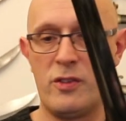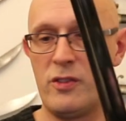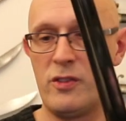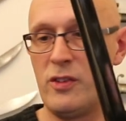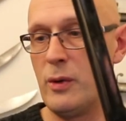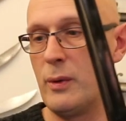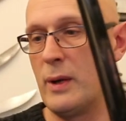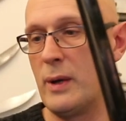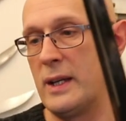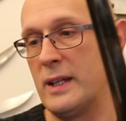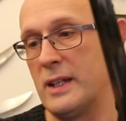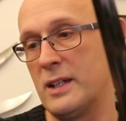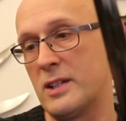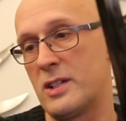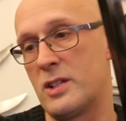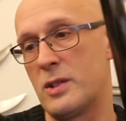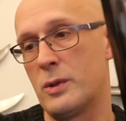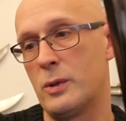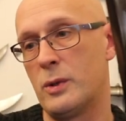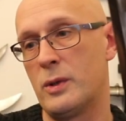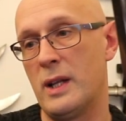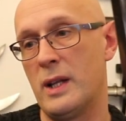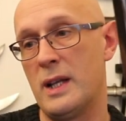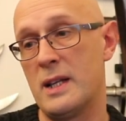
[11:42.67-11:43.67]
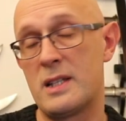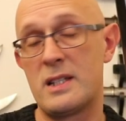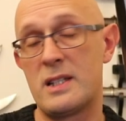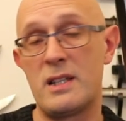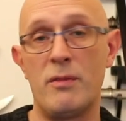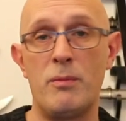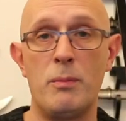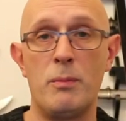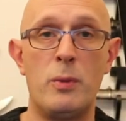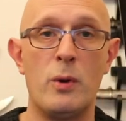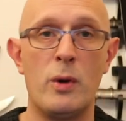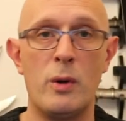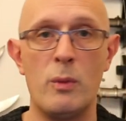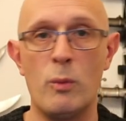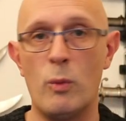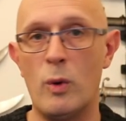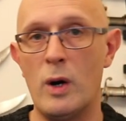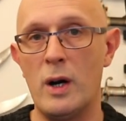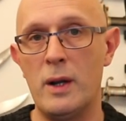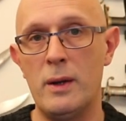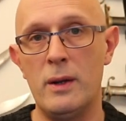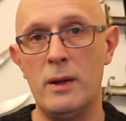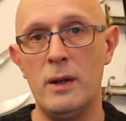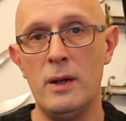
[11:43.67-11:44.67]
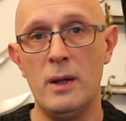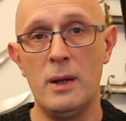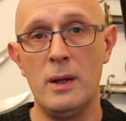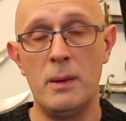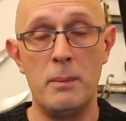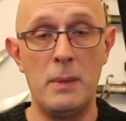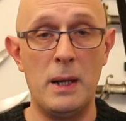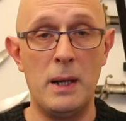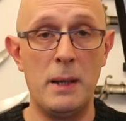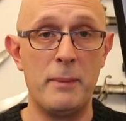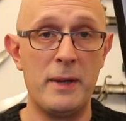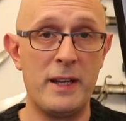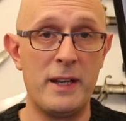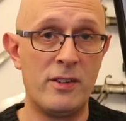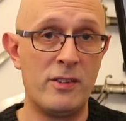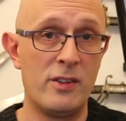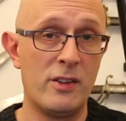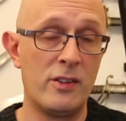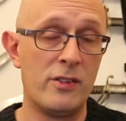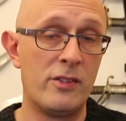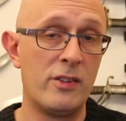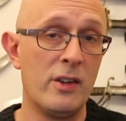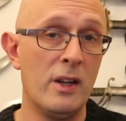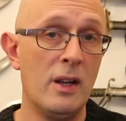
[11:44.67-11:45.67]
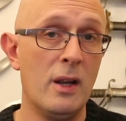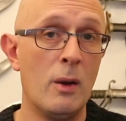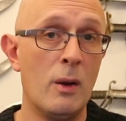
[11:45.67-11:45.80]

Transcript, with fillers: two-handed sword, is 7.1 millimeters,